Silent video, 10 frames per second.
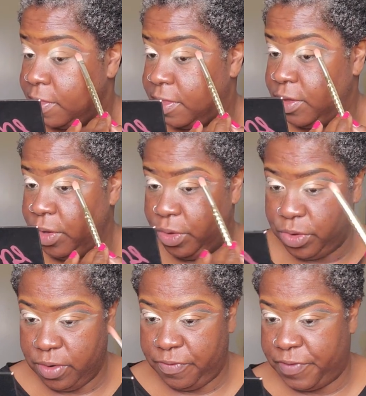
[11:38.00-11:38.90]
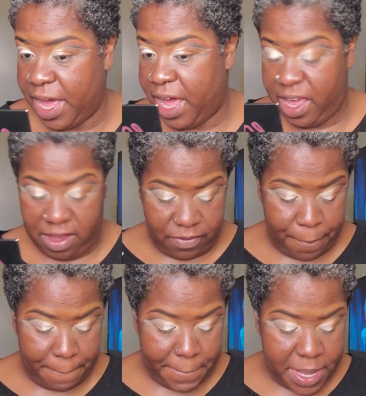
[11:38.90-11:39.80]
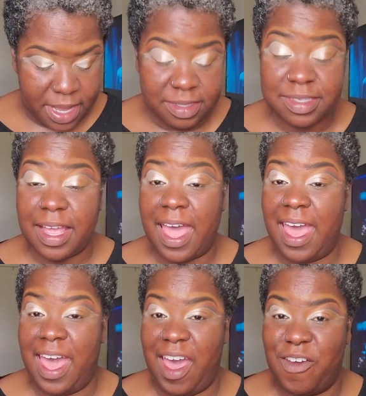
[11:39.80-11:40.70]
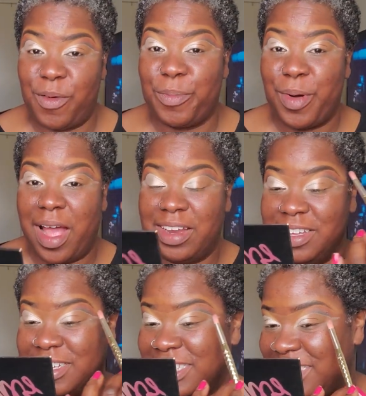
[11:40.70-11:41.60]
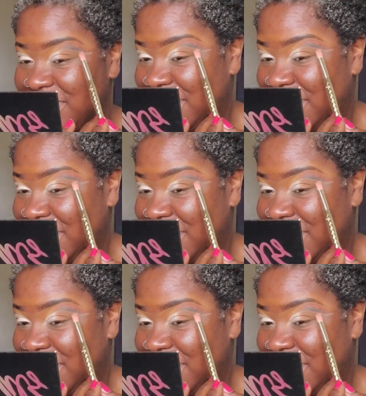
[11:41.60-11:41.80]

You know, your 5 must-have products